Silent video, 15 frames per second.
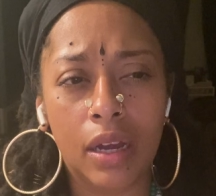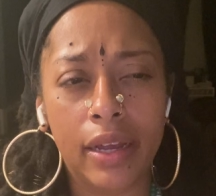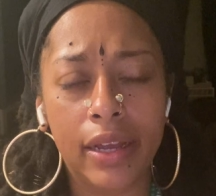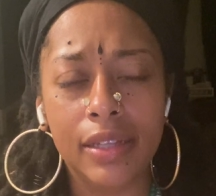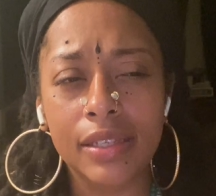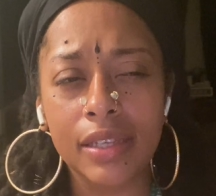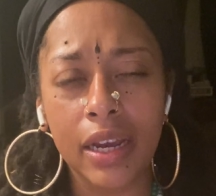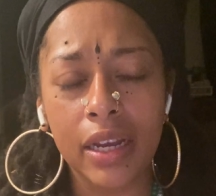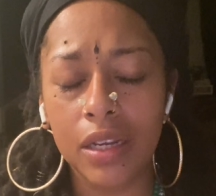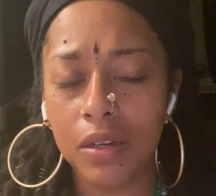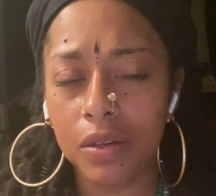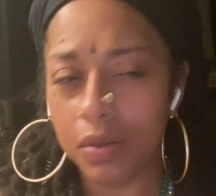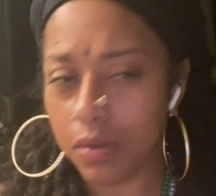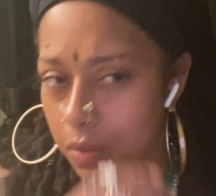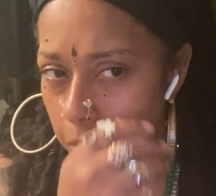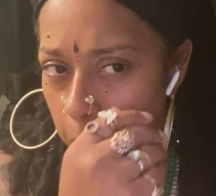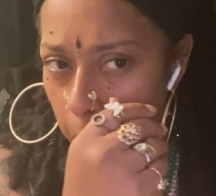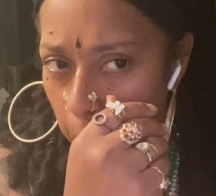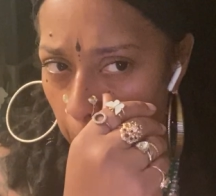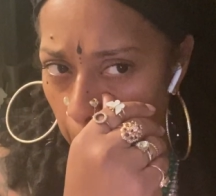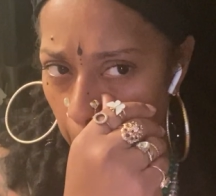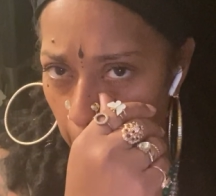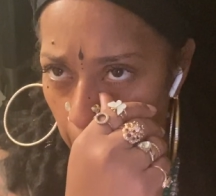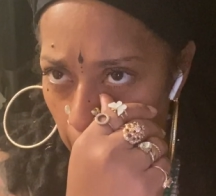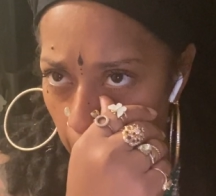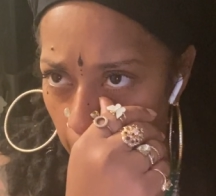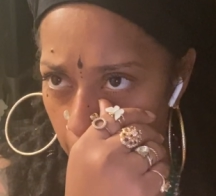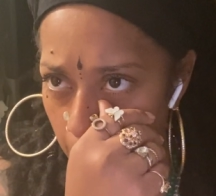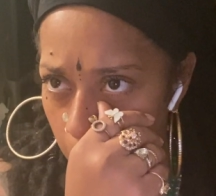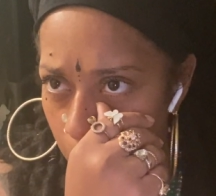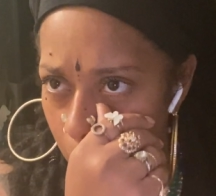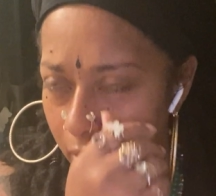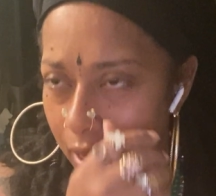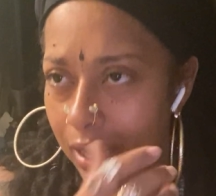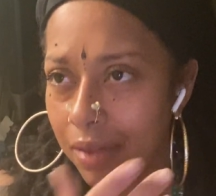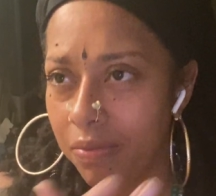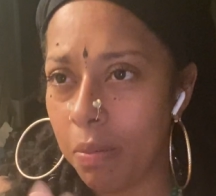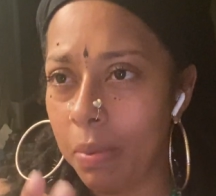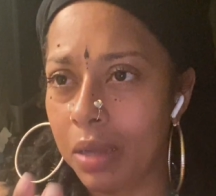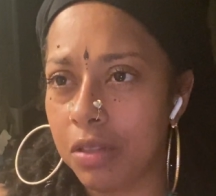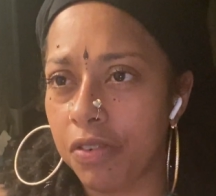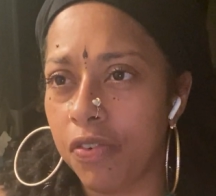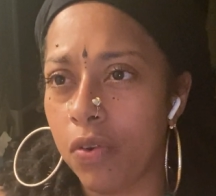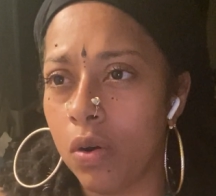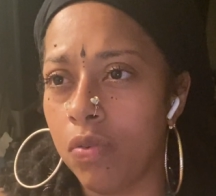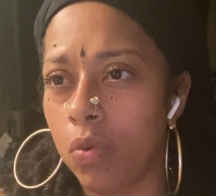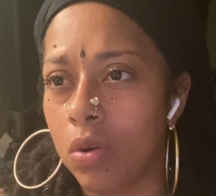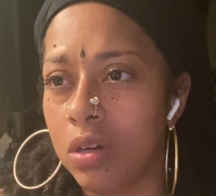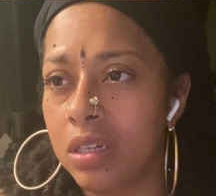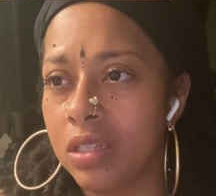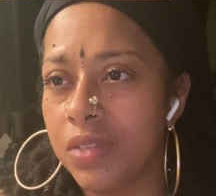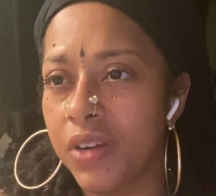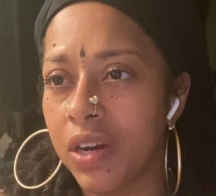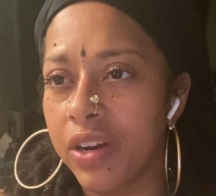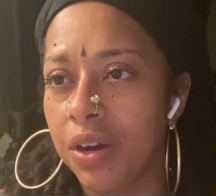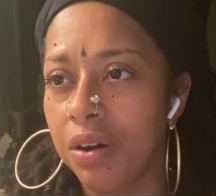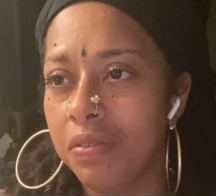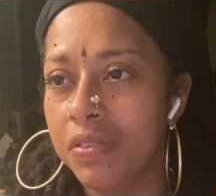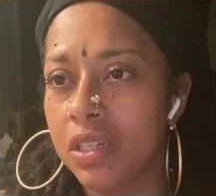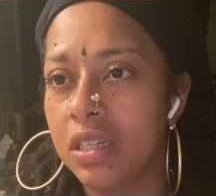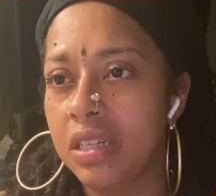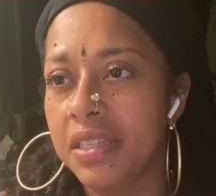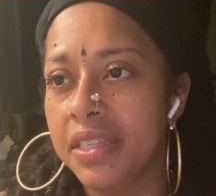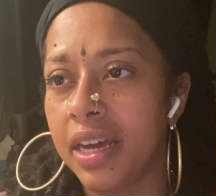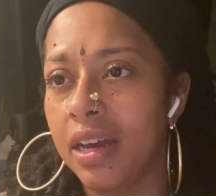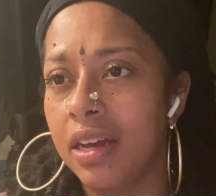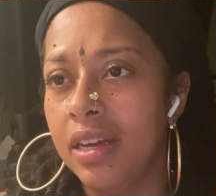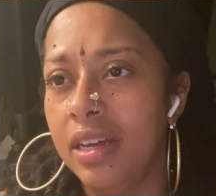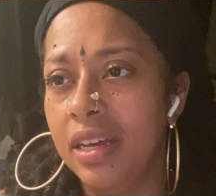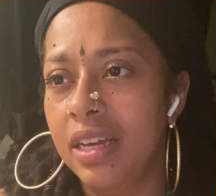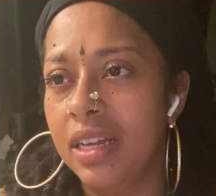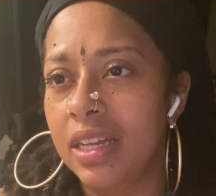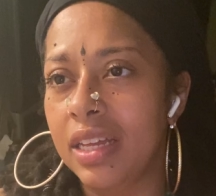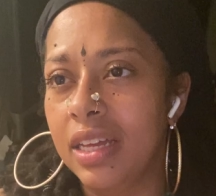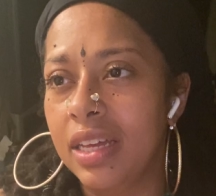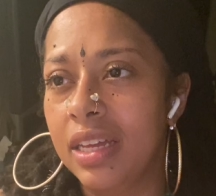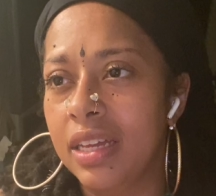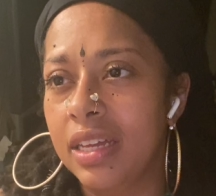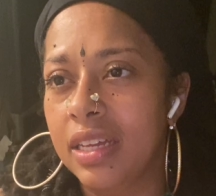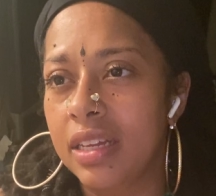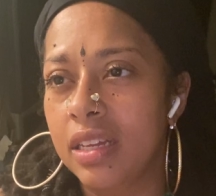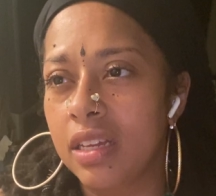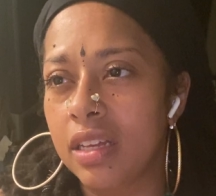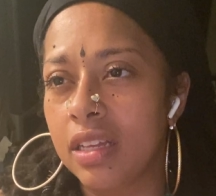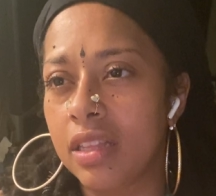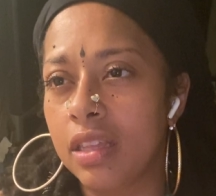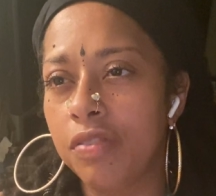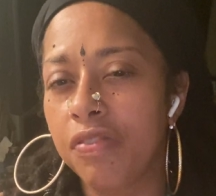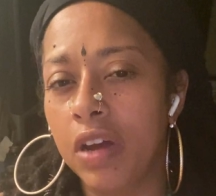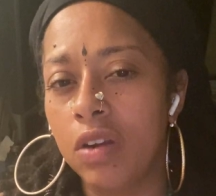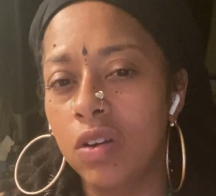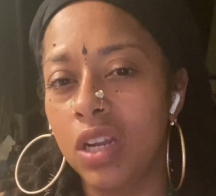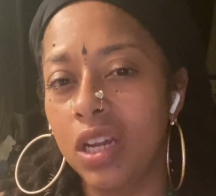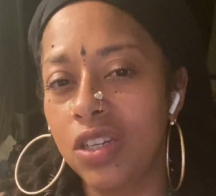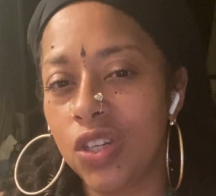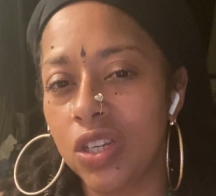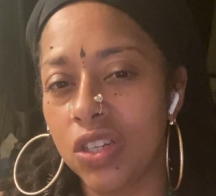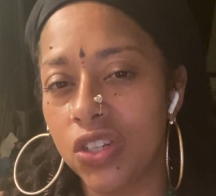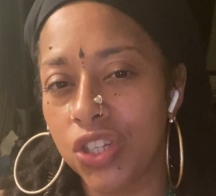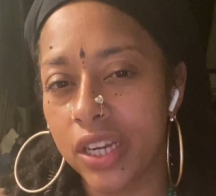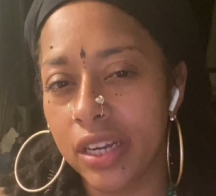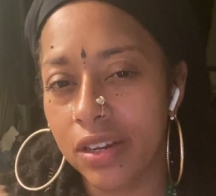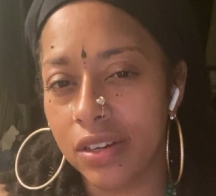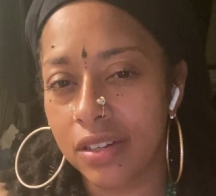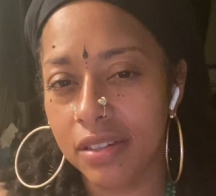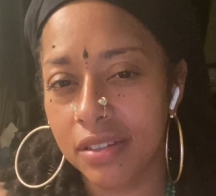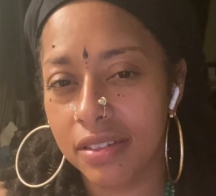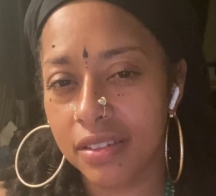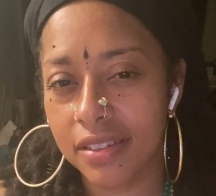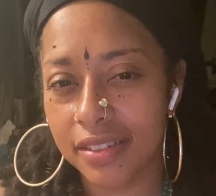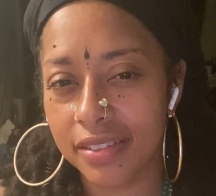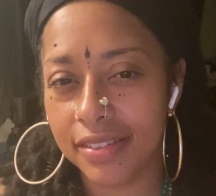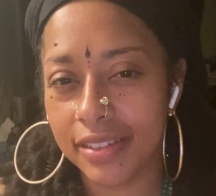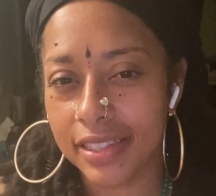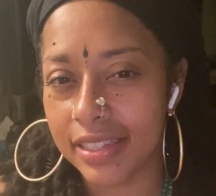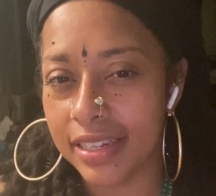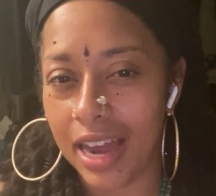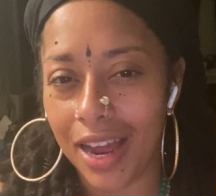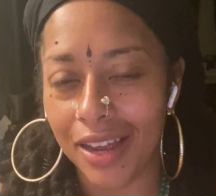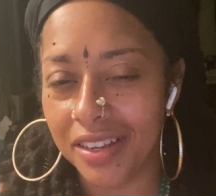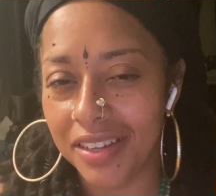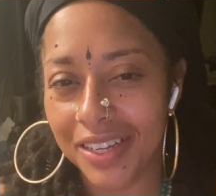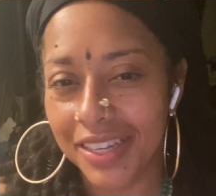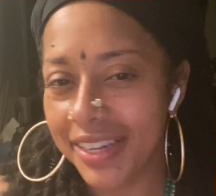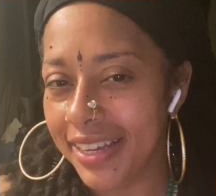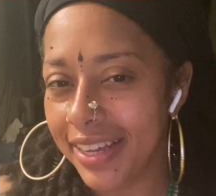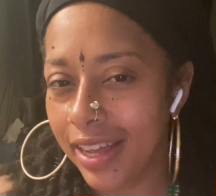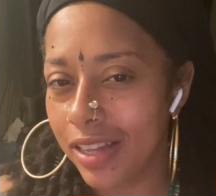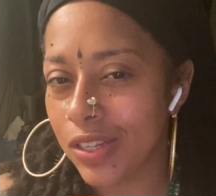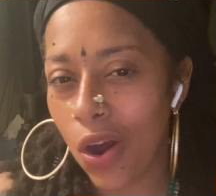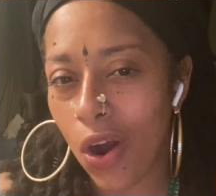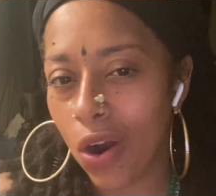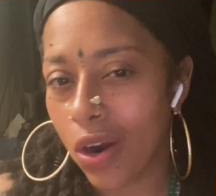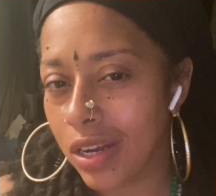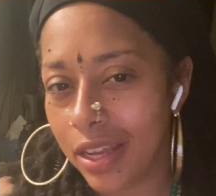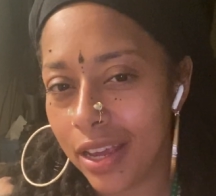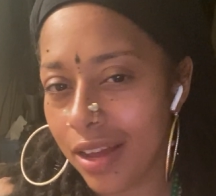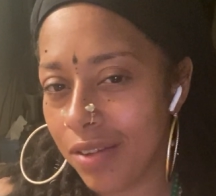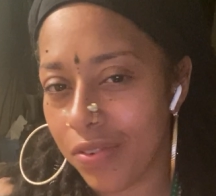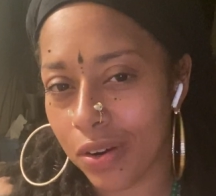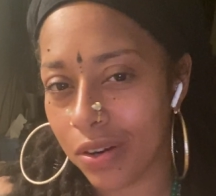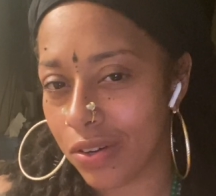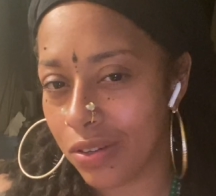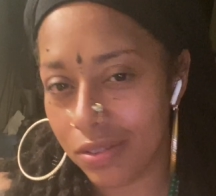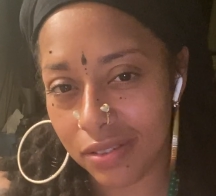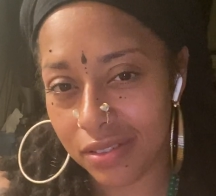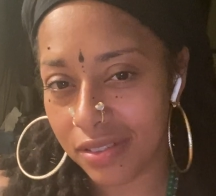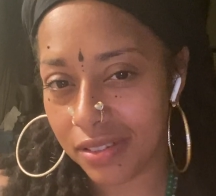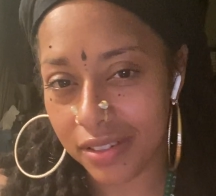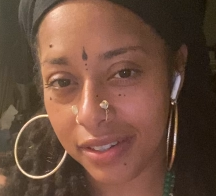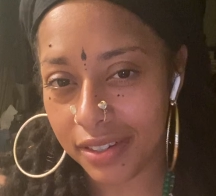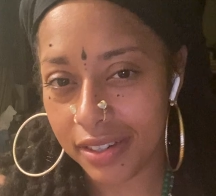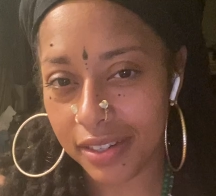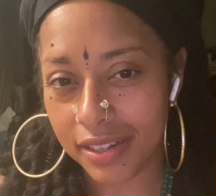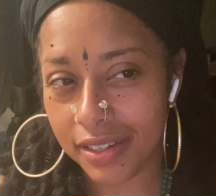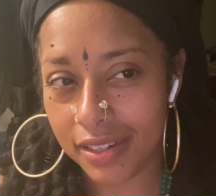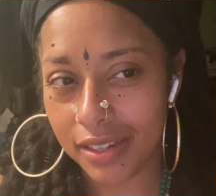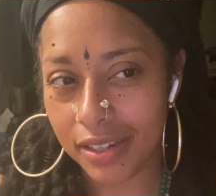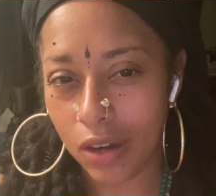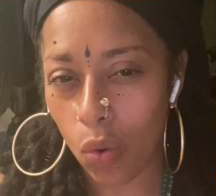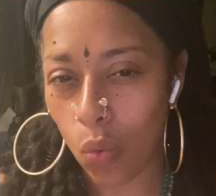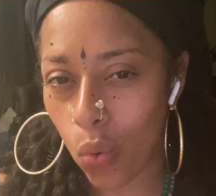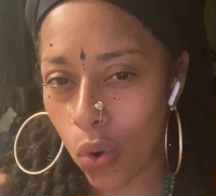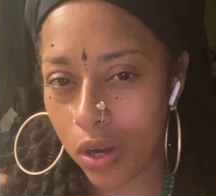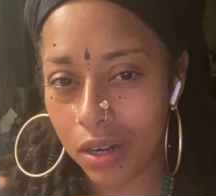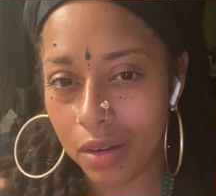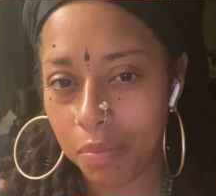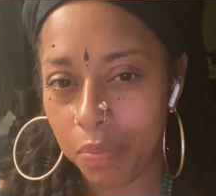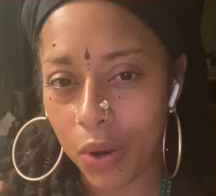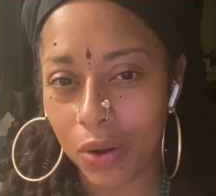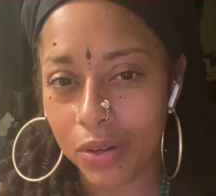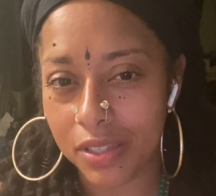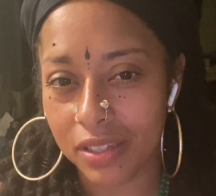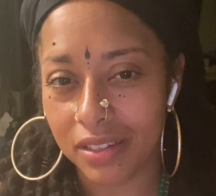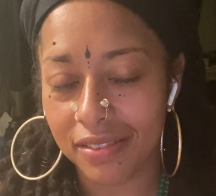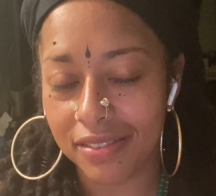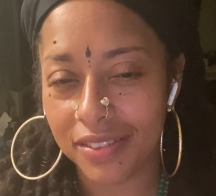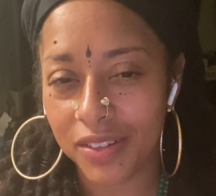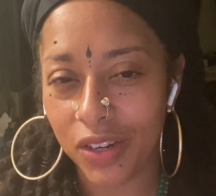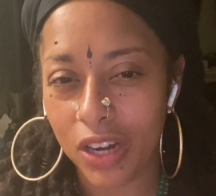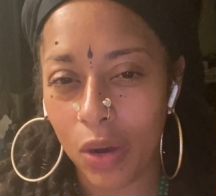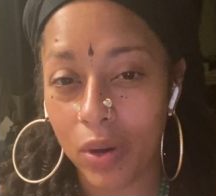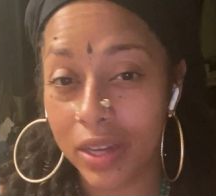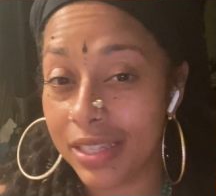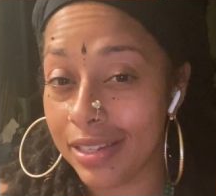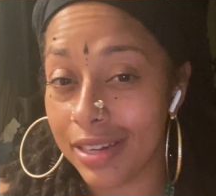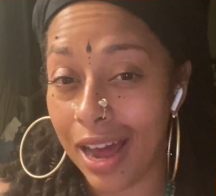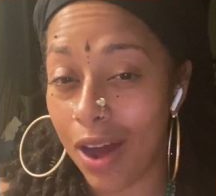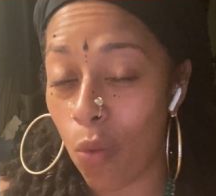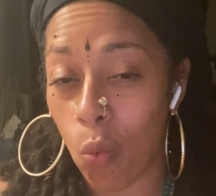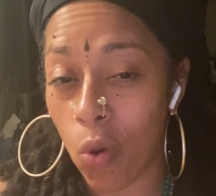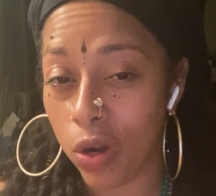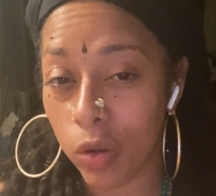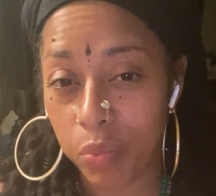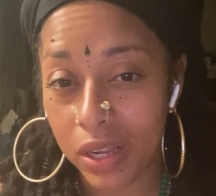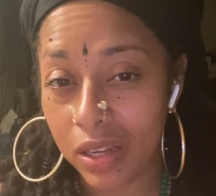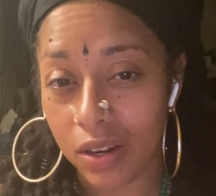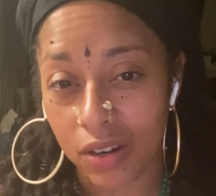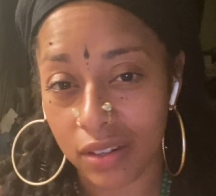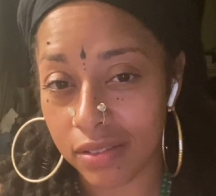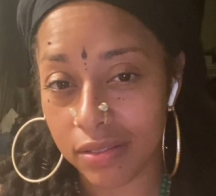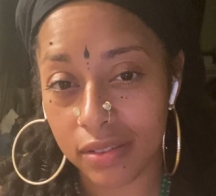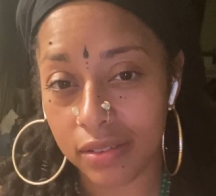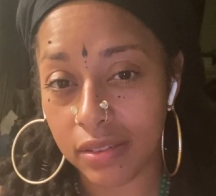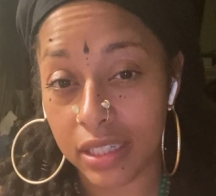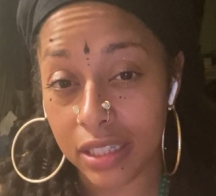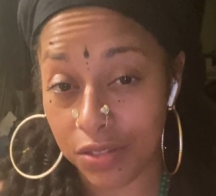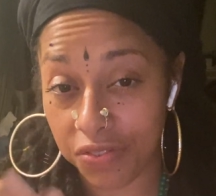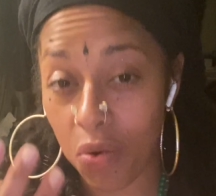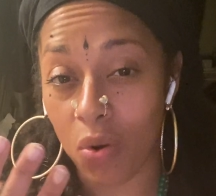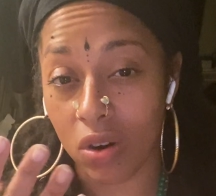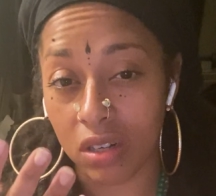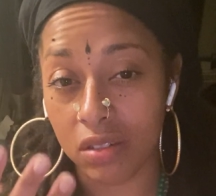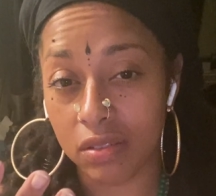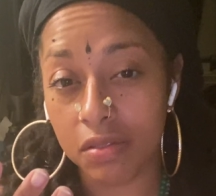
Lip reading: it's like, what I love about the Four of Wands very often is that the foundation is shared. It's hardly ever one person, you know, it's not one pillar, it's four.